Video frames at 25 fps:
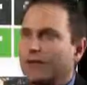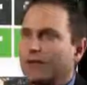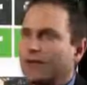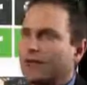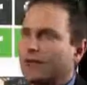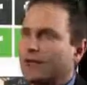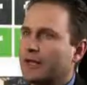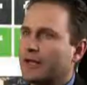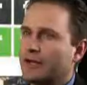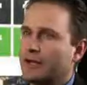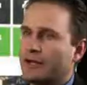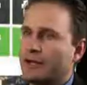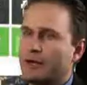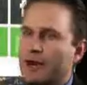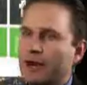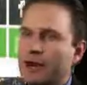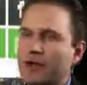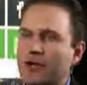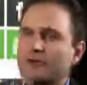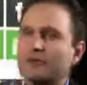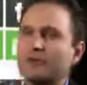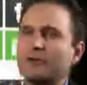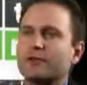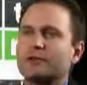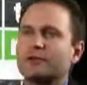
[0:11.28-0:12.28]
and there are
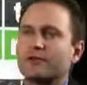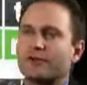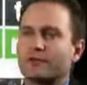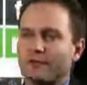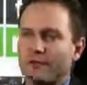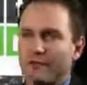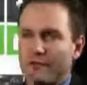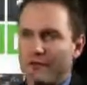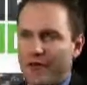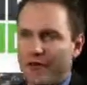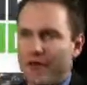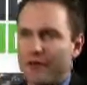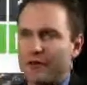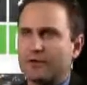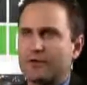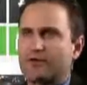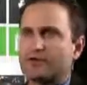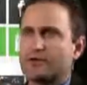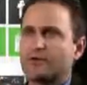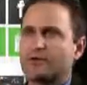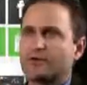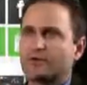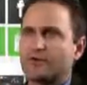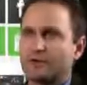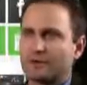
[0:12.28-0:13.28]
hundreds of
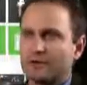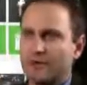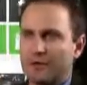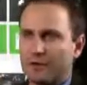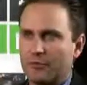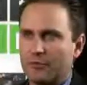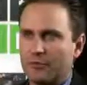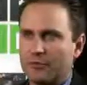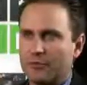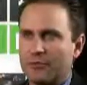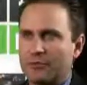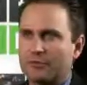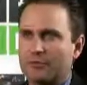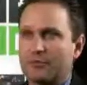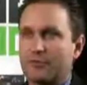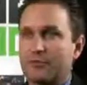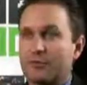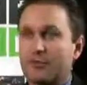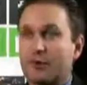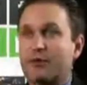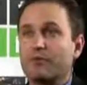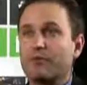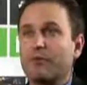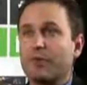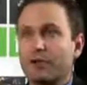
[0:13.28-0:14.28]
thousands of companies in the
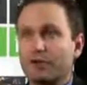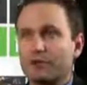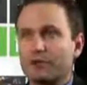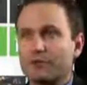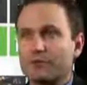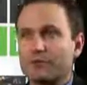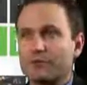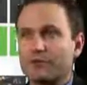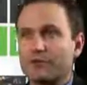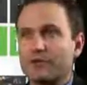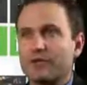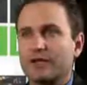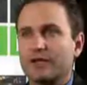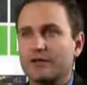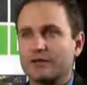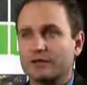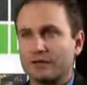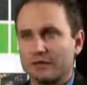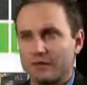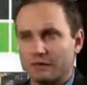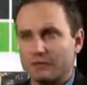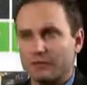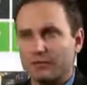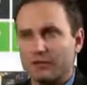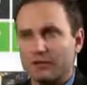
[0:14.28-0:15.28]
mid-market space and
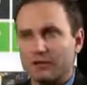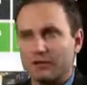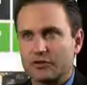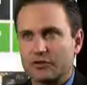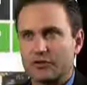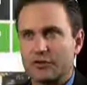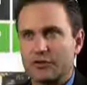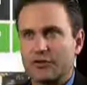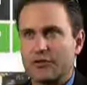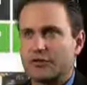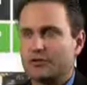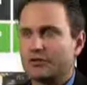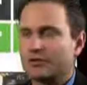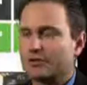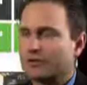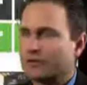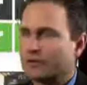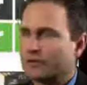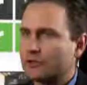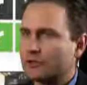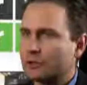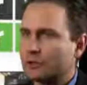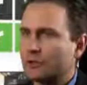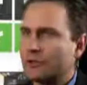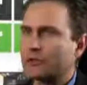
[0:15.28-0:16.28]
the small space that are
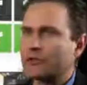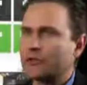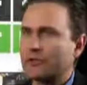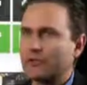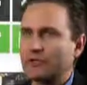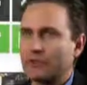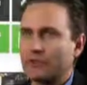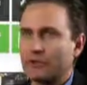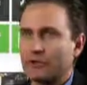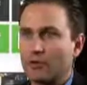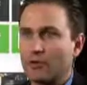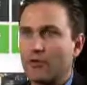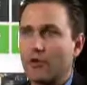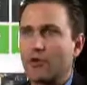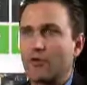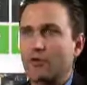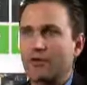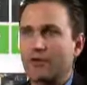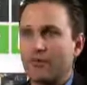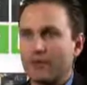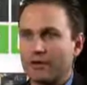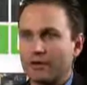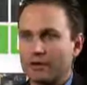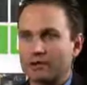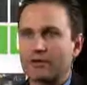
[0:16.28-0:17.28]
just largely ignored
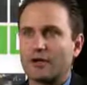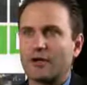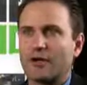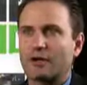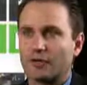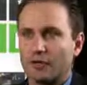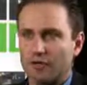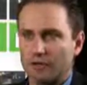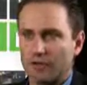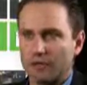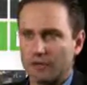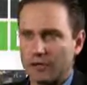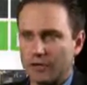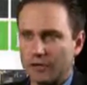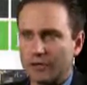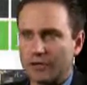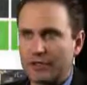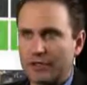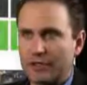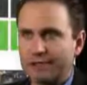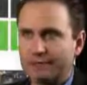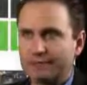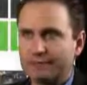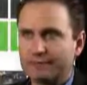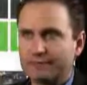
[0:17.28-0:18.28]
by the software
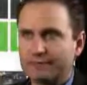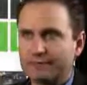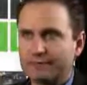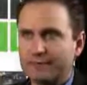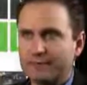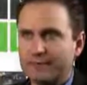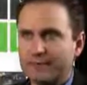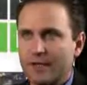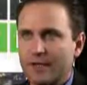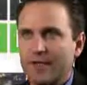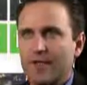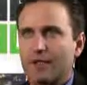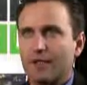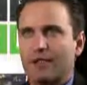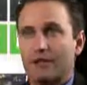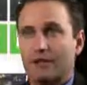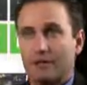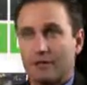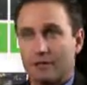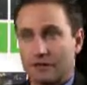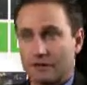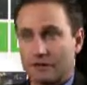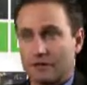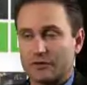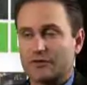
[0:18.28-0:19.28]
community.
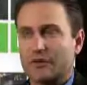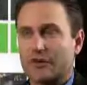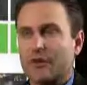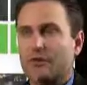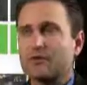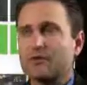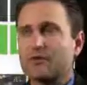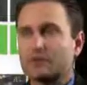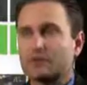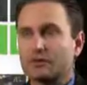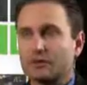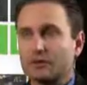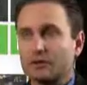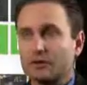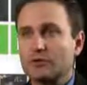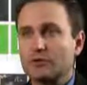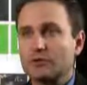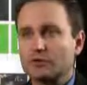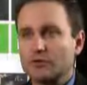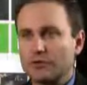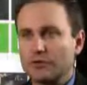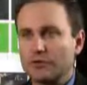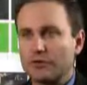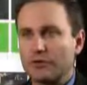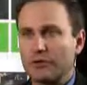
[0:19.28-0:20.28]
There are some
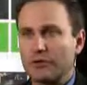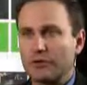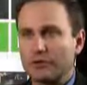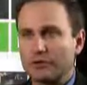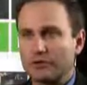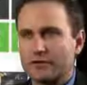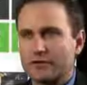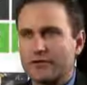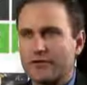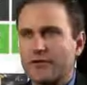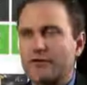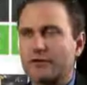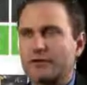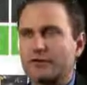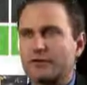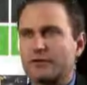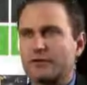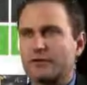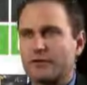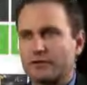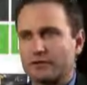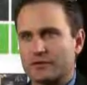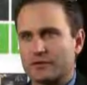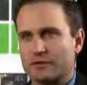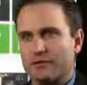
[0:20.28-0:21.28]
solutions for these folks that
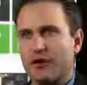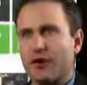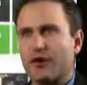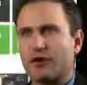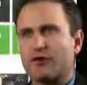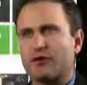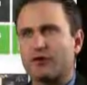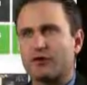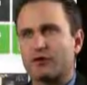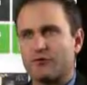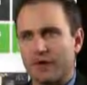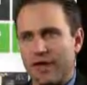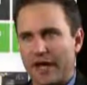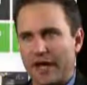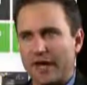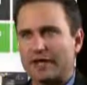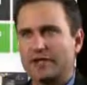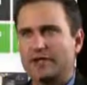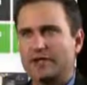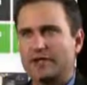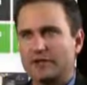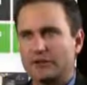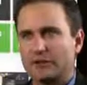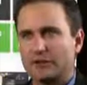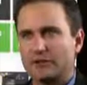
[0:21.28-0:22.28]
are smaller
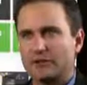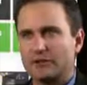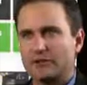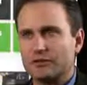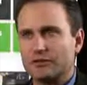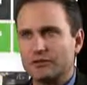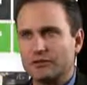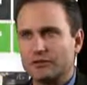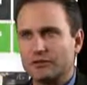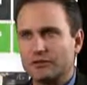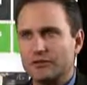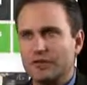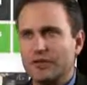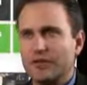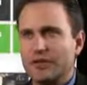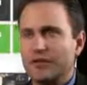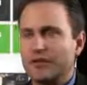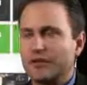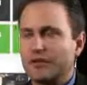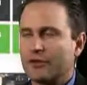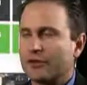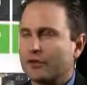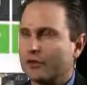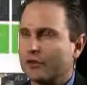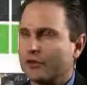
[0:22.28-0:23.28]
package solutions,
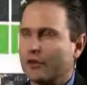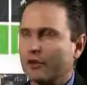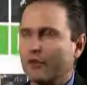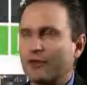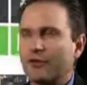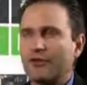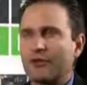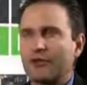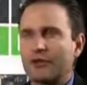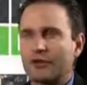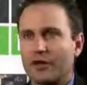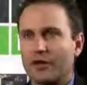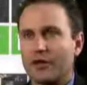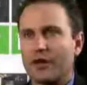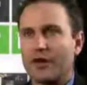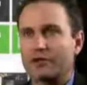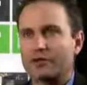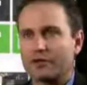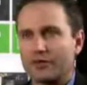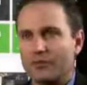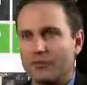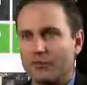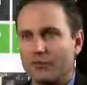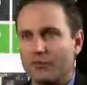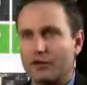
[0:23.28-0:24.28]
but they bear all the
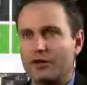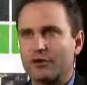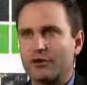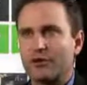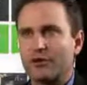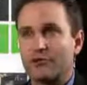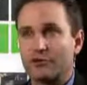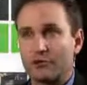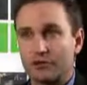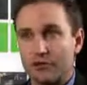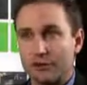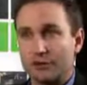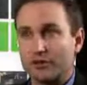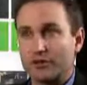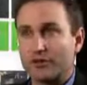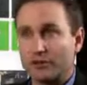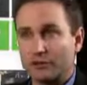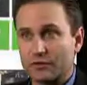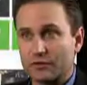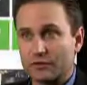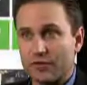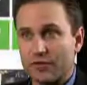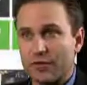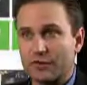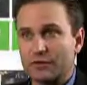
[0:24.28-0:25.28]
cost and burden of traditional
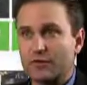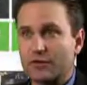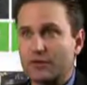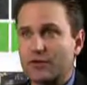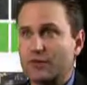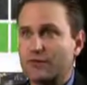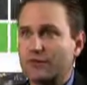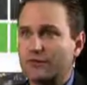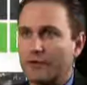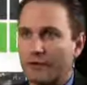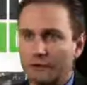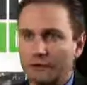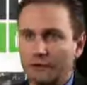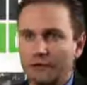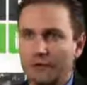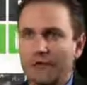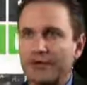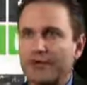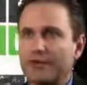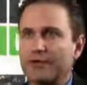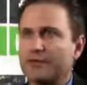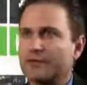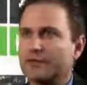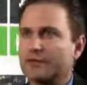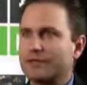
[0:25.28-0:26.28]
software, of
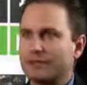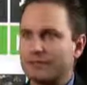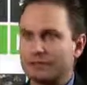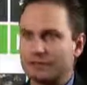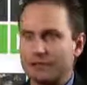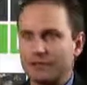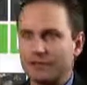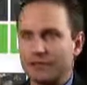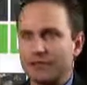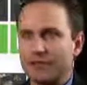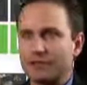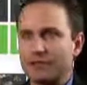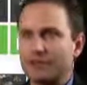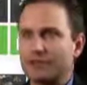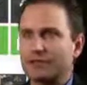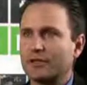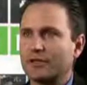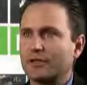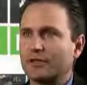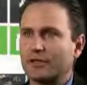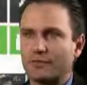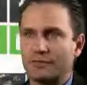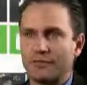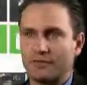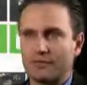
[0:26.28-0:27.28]
upgrades and installation
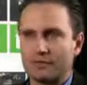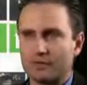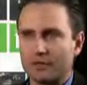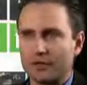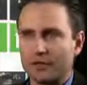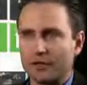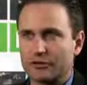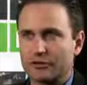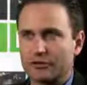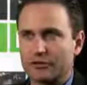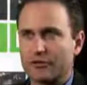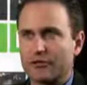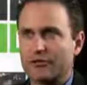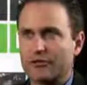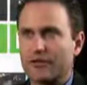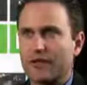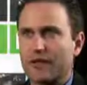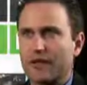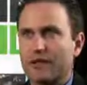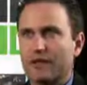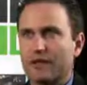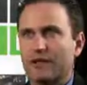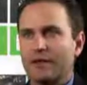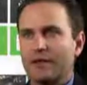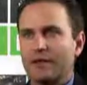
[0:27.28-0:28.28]
and infrastructure.
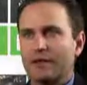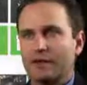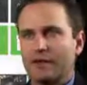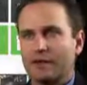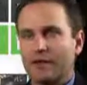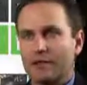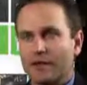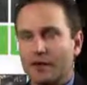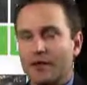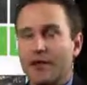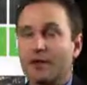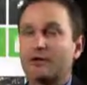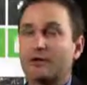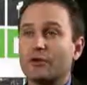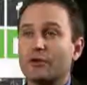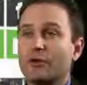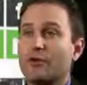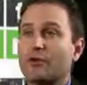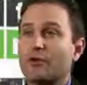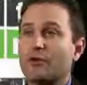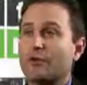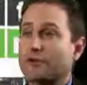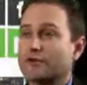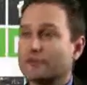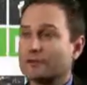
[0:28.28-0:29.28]
And we all know
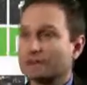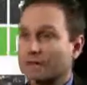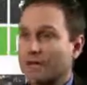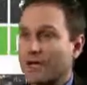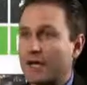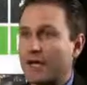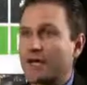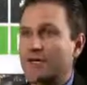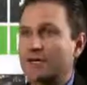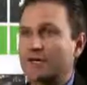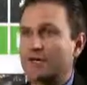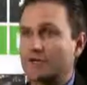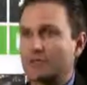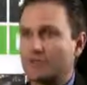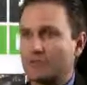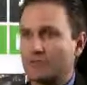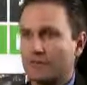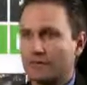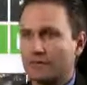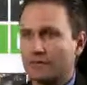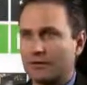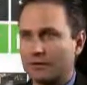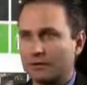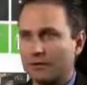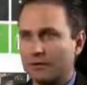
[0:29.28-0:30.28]
that SAS is a
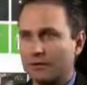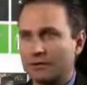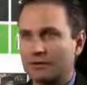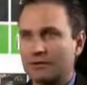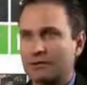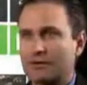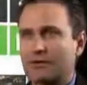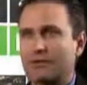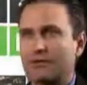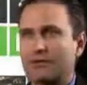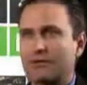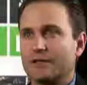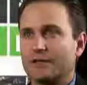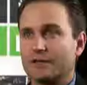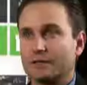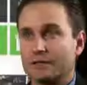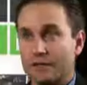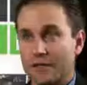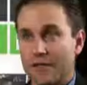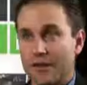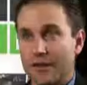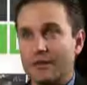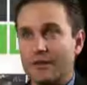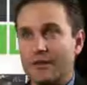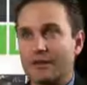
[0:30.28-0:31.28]
revolution that is
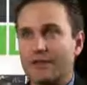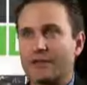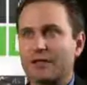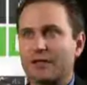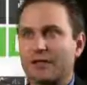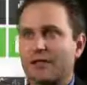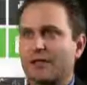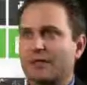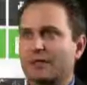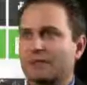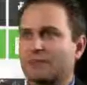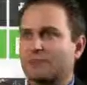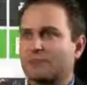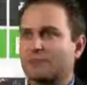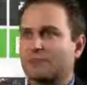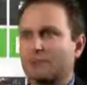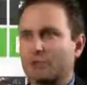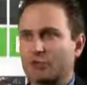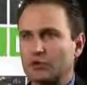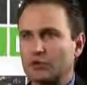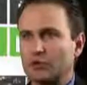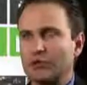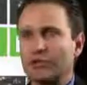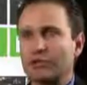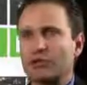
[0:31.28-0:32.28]
coming and is
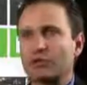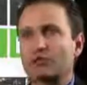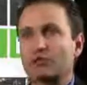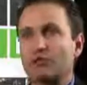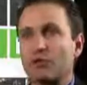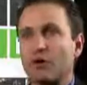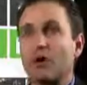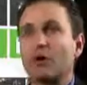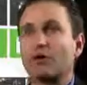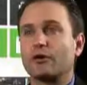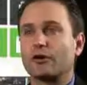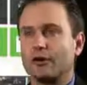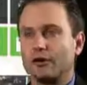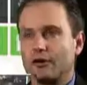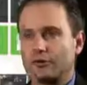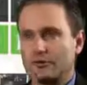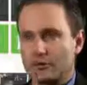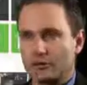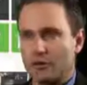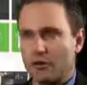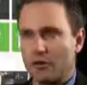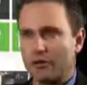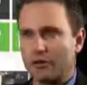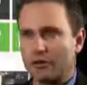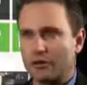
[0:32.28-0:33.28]
building stronger and
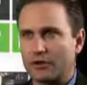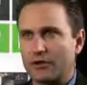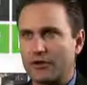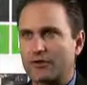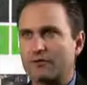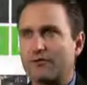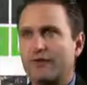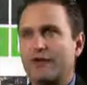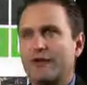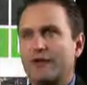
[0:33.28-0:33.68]
stronger,